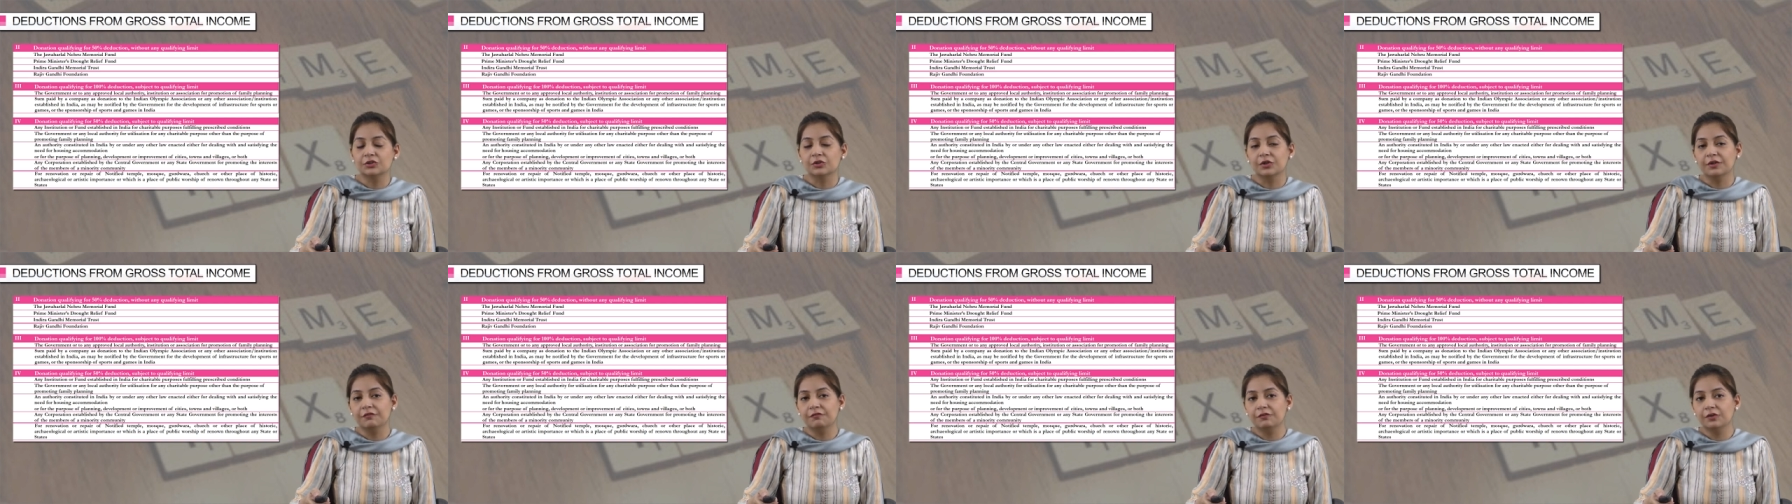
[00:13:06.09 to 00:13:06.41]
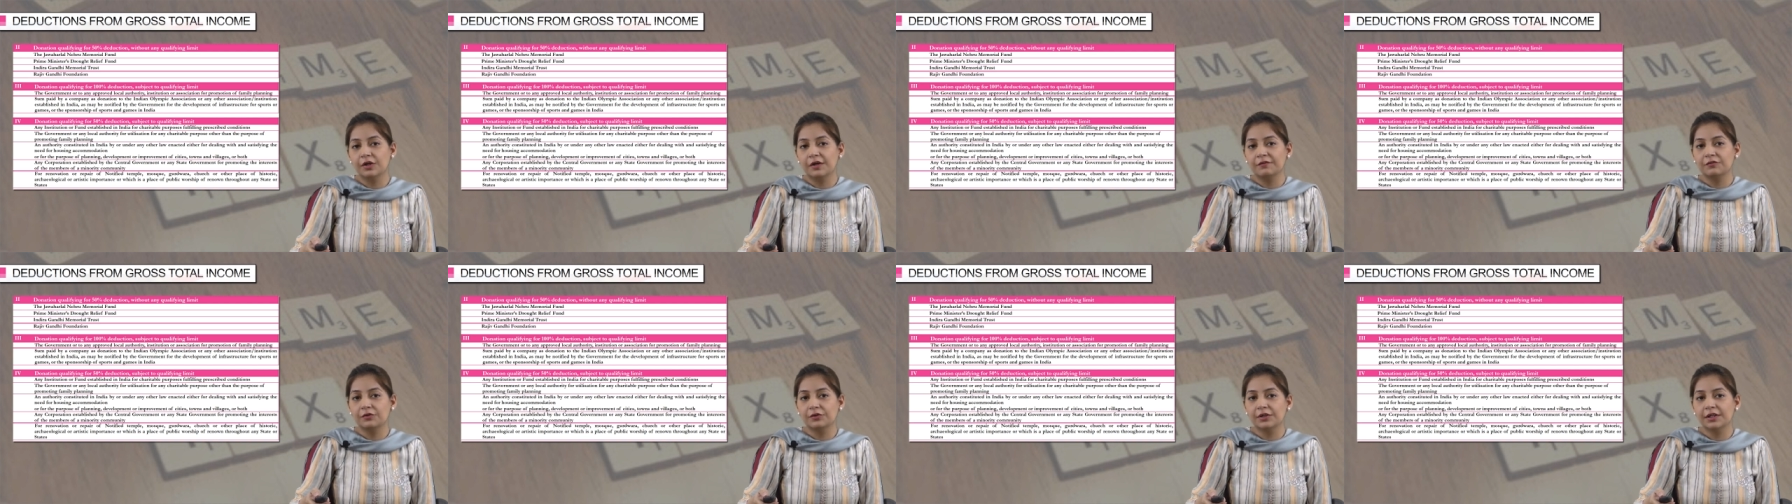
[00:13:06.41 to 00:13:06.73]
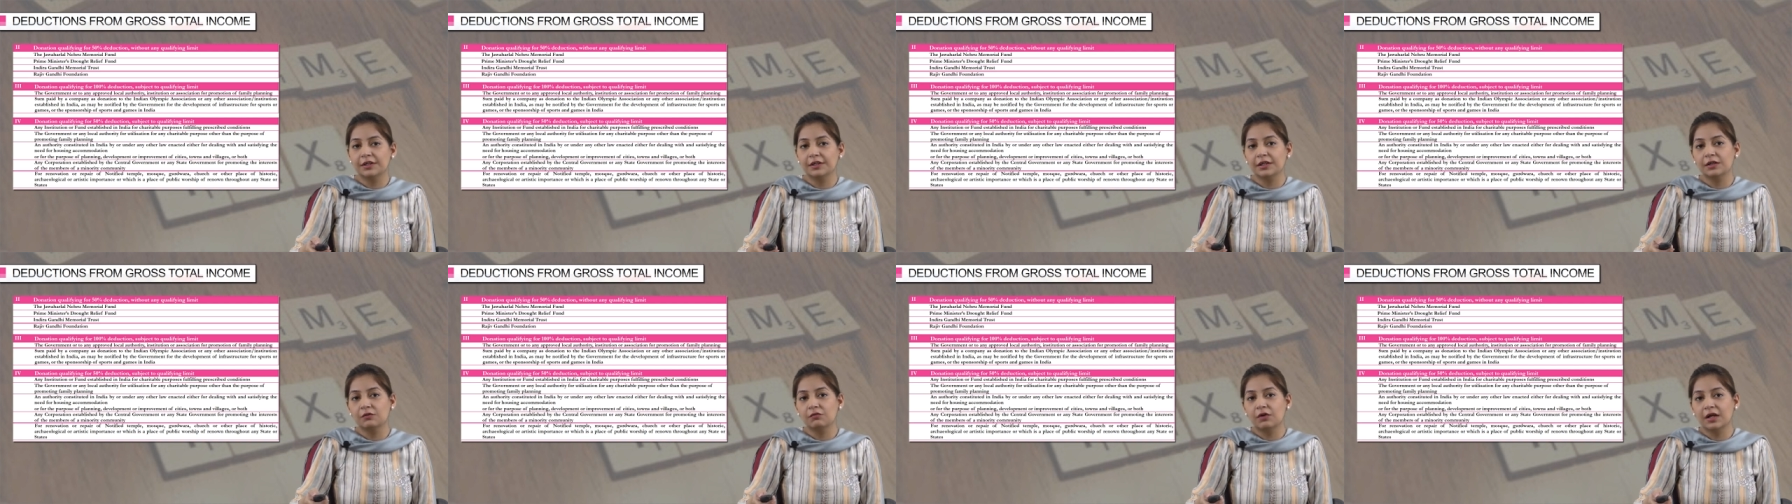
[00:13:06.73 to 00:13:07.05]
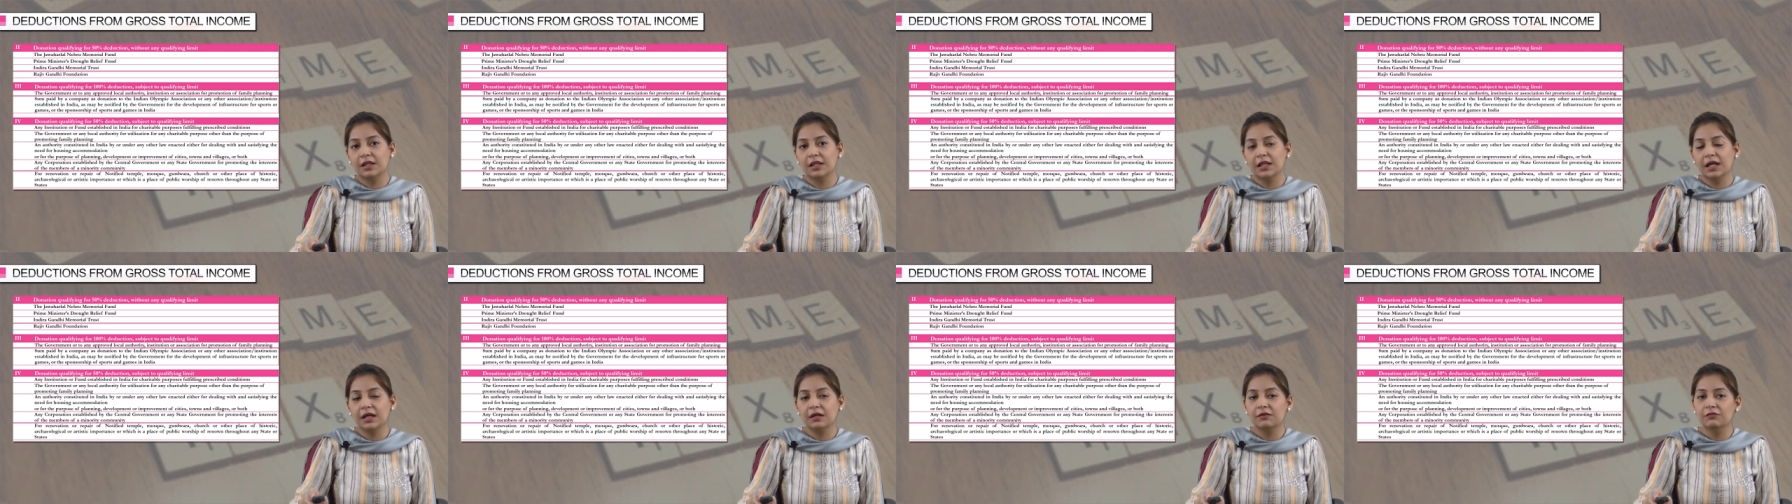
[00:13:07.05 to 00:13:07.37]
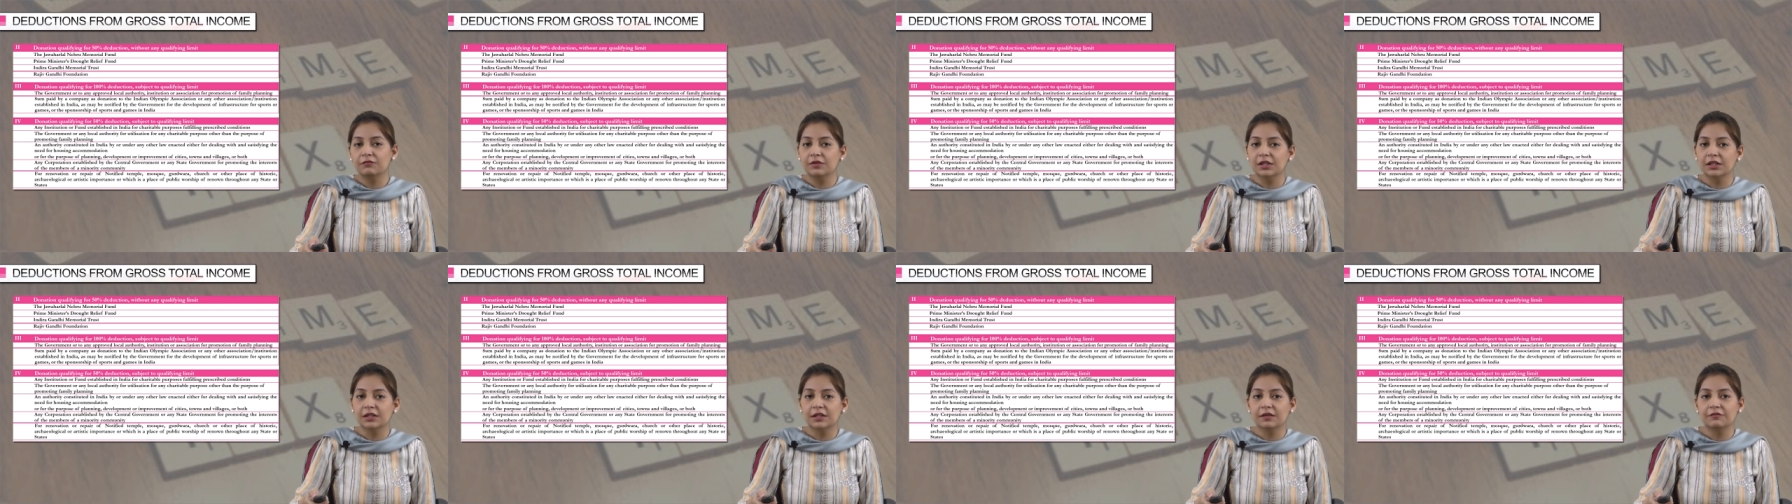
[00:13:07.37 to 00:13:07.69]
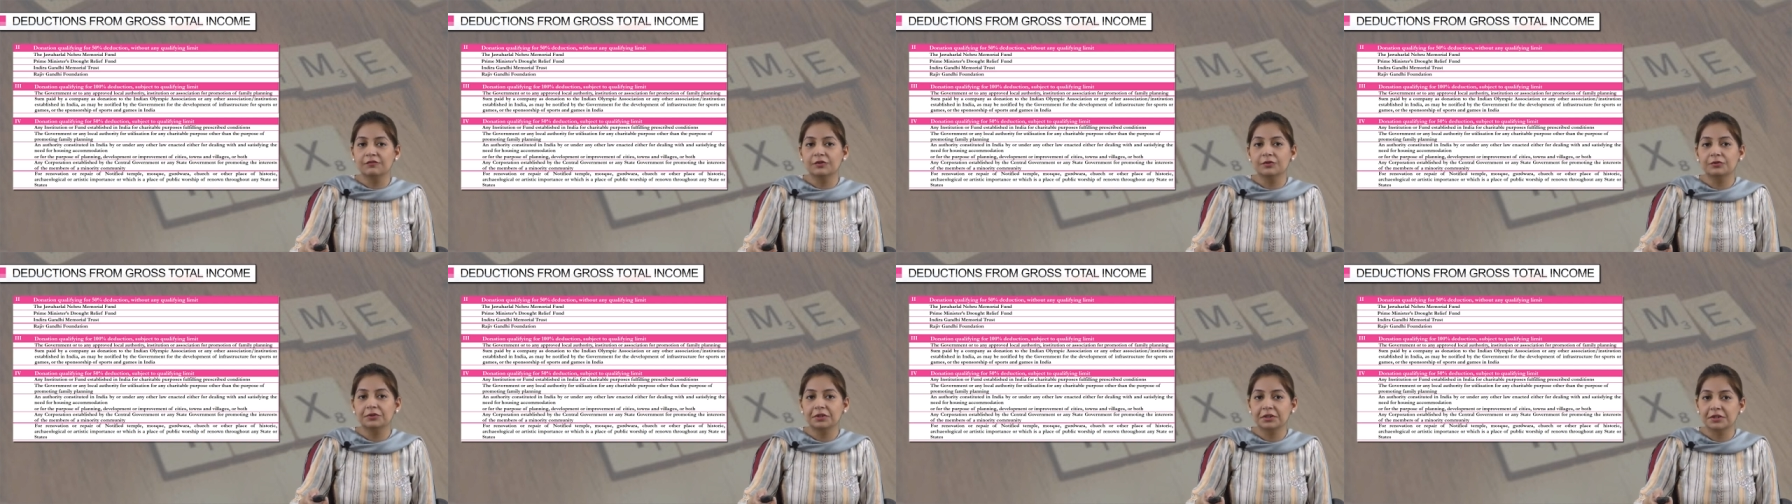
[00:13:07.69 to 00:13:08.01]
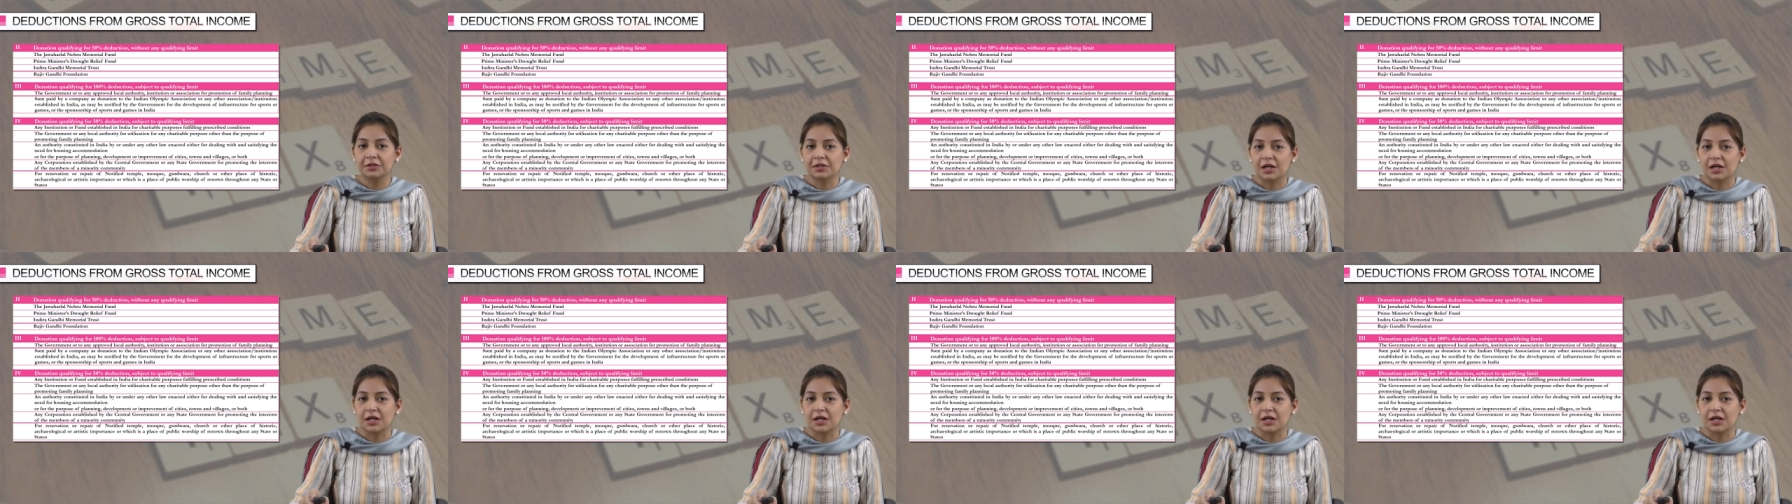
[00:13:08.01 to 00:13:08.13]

So, if you have donated 1 lakh, we will give you the